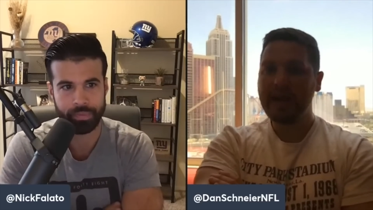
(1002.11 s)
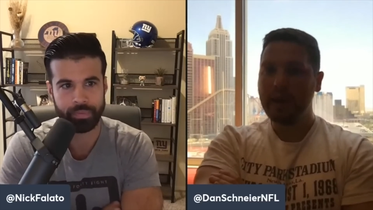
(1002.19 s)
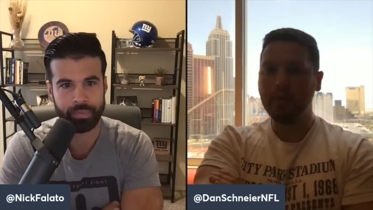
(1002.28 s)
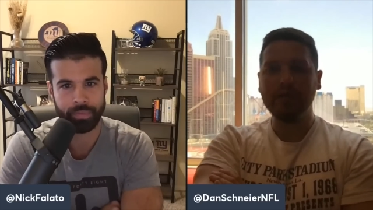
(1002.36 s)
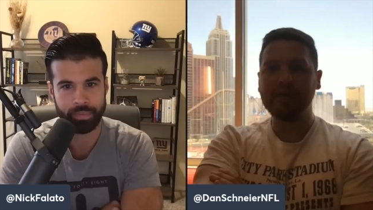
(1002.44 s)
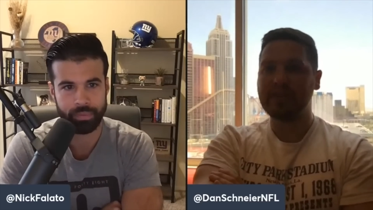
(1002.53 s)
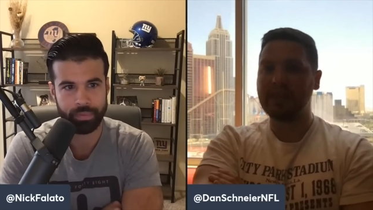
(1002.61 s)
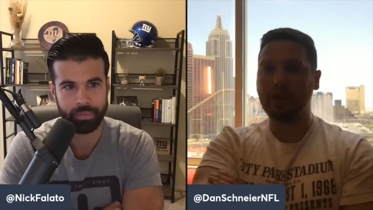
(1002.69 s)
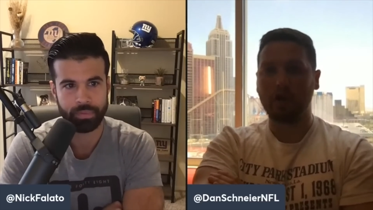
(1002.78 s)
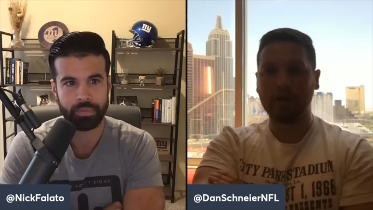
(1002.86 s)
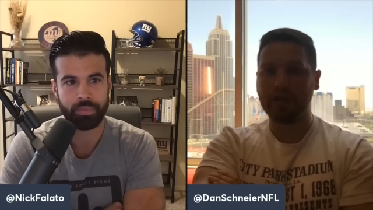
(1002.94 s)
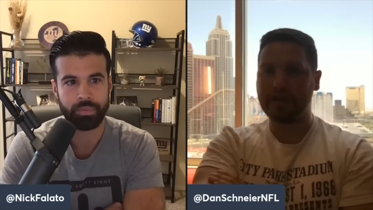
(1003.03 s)
Speaker 1: and we've seen
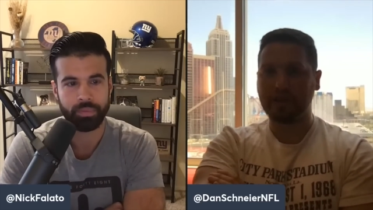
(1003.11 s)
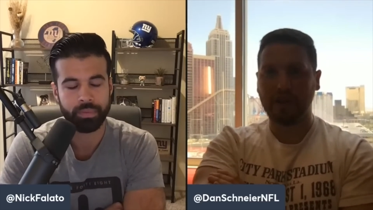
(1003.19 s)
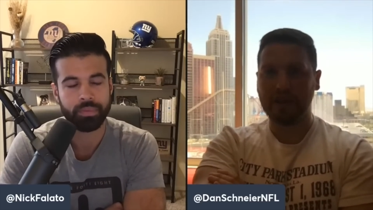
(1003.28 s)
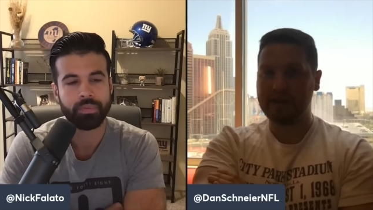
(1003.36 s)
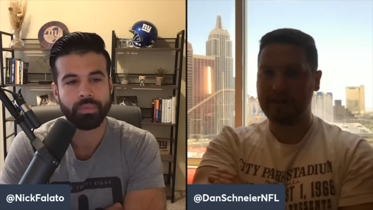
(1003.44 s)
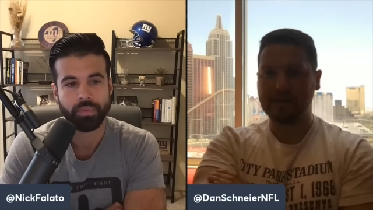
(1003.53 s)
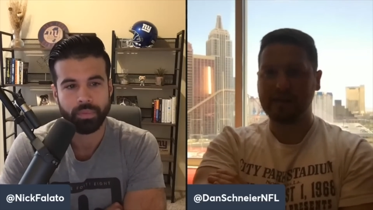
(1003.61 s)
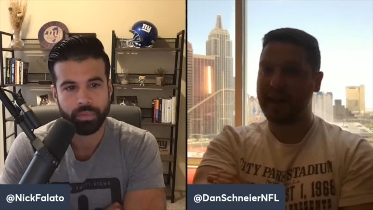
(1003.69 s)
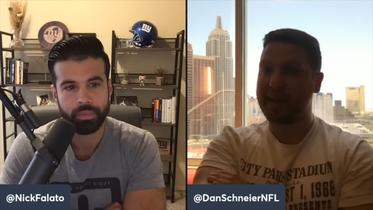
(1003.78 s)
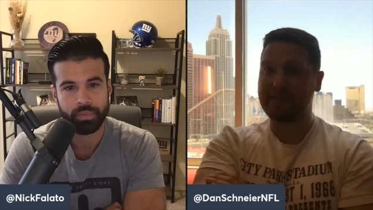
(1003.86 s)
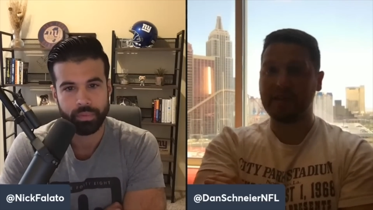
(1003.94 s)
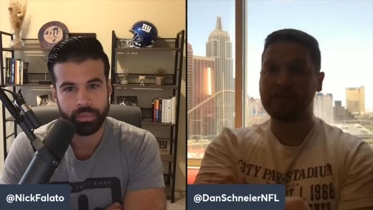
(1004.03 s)
all the studies and the
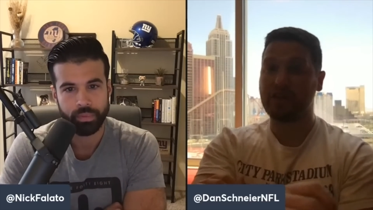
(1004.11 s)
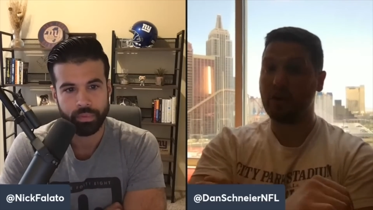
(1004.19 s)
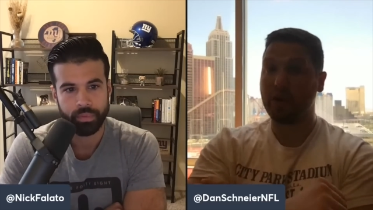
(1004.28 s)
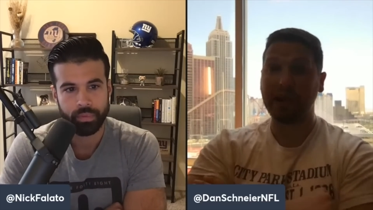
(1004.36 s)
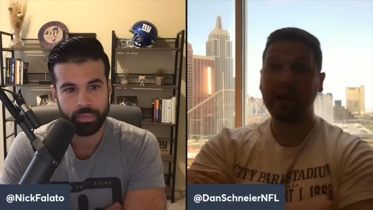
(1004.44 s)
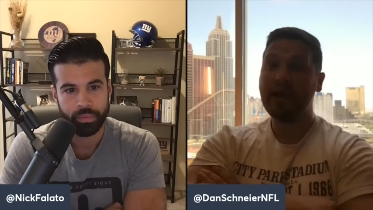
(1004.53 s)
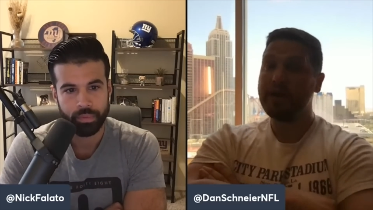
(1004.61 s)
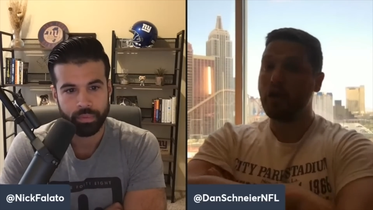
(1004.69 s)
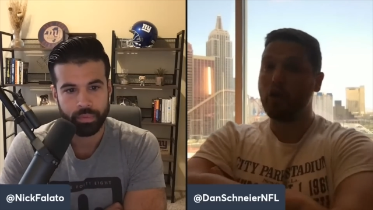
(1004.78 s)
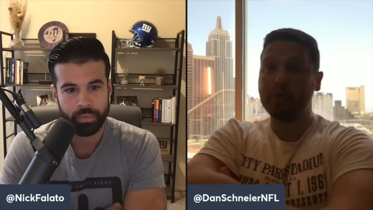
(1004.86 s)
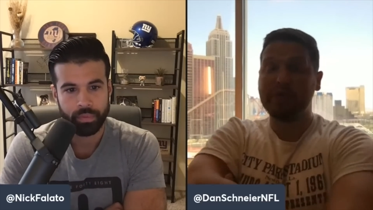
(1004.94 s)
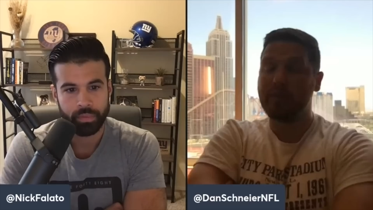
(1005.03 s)
stats that show like the
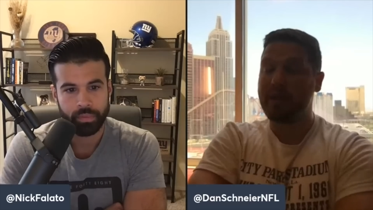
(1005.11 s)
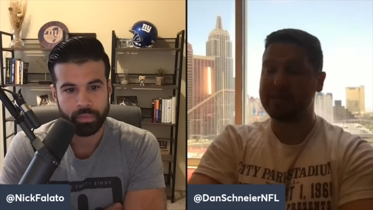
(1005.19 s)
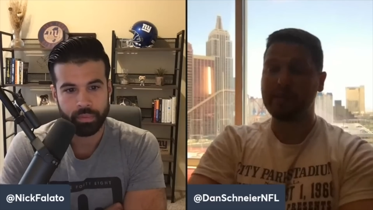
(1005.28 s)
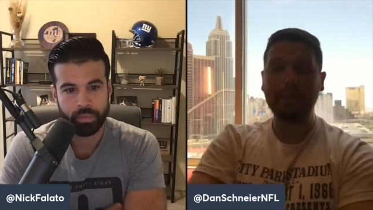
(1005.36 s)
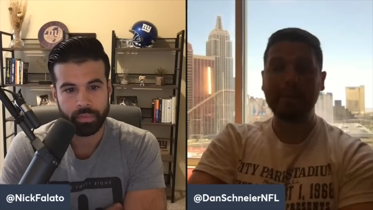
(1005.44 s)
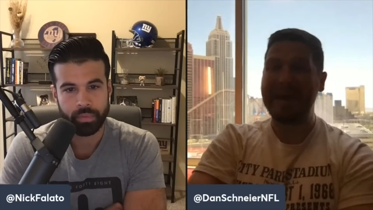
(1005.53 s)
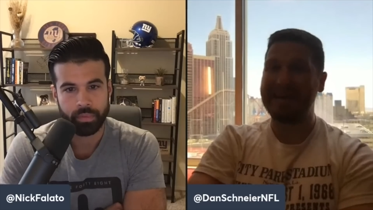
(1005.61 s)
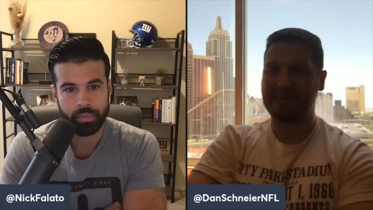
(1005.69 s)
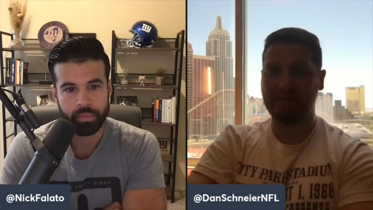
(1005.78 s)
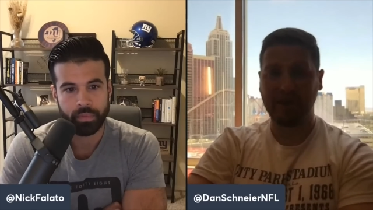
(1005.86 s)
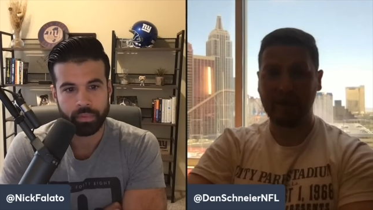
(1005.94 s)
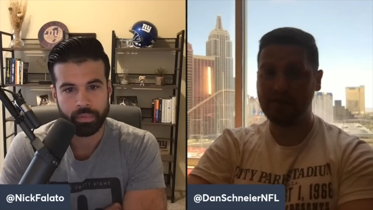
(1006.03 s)
home team has a
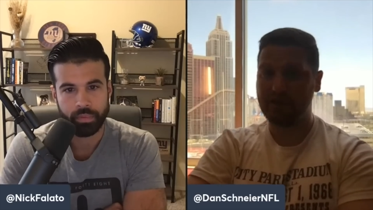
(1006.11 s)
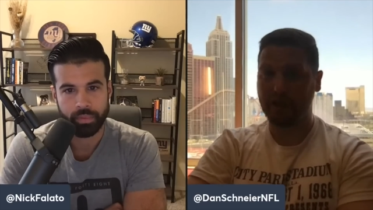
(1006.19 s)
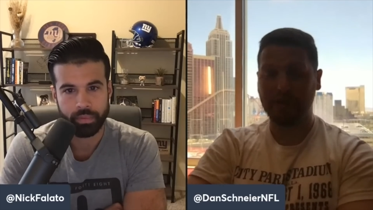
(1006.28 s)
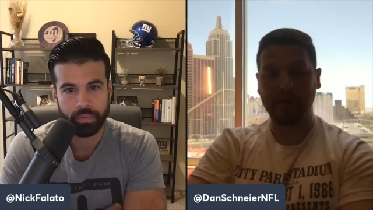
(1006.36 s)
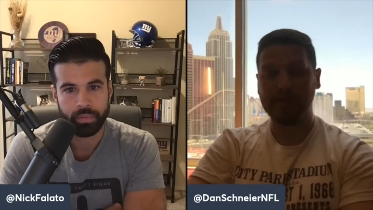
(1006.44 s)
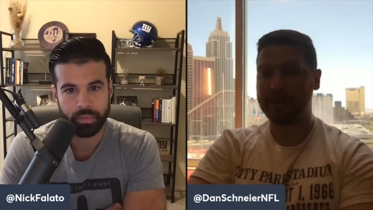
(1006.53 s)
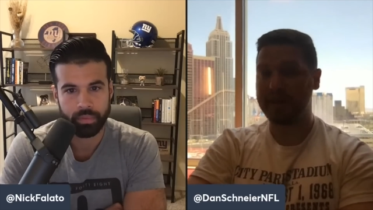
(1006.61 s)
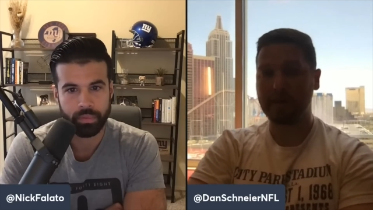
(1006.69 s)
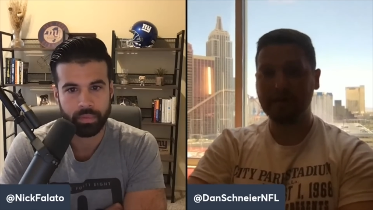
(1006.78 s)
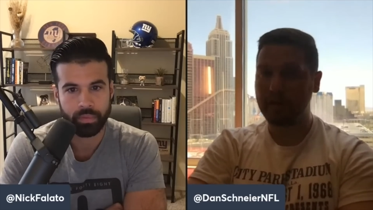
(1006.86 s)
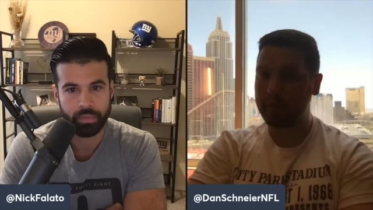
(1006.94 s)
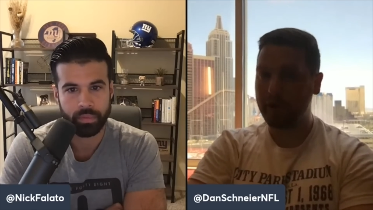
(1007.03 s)
massive edge on Thursday
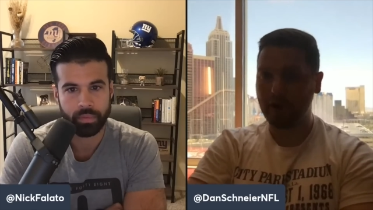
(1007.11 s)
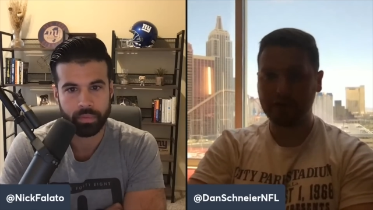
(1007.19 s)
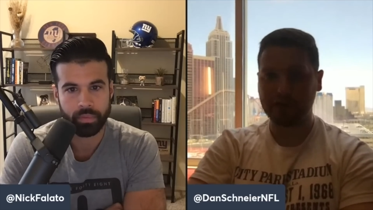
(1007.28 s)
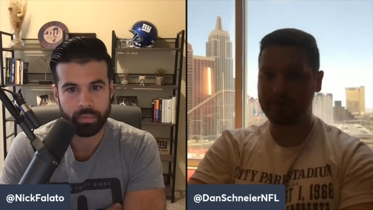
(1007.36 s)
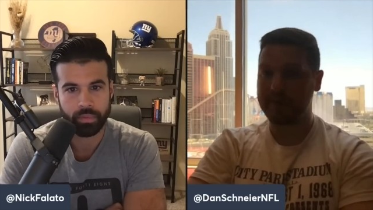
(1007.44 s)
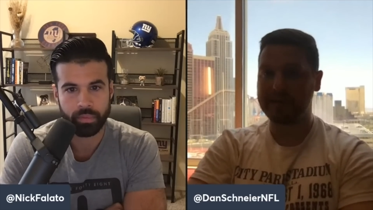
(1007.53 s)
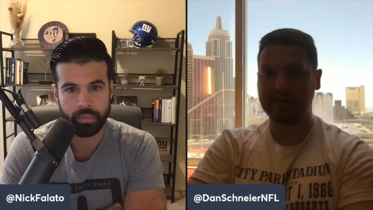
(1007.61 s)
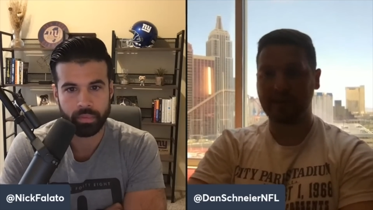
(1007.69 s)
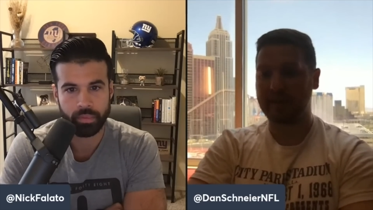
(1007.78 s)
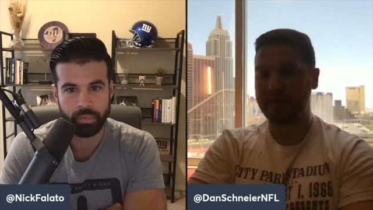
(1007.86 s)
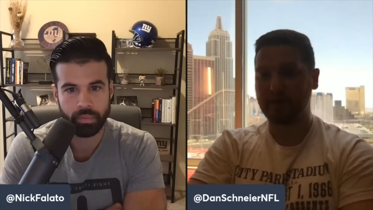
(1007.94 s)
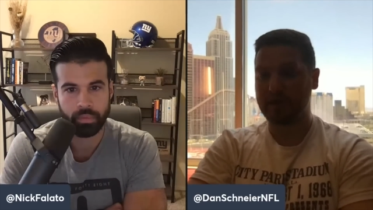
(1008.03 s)
night football just based
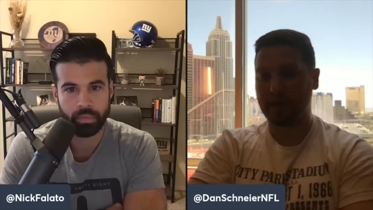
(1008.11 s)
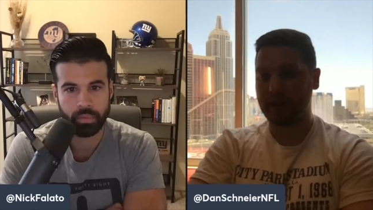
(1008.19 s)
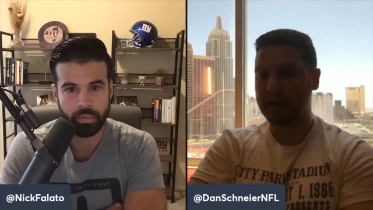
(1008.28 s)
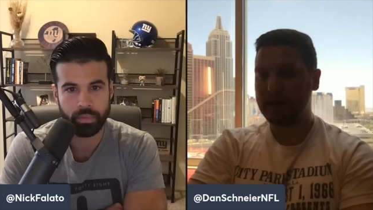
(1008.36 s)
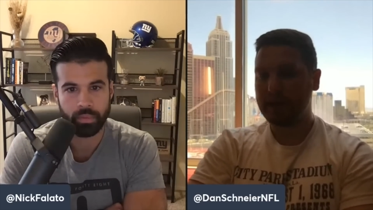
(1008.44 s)
on everything,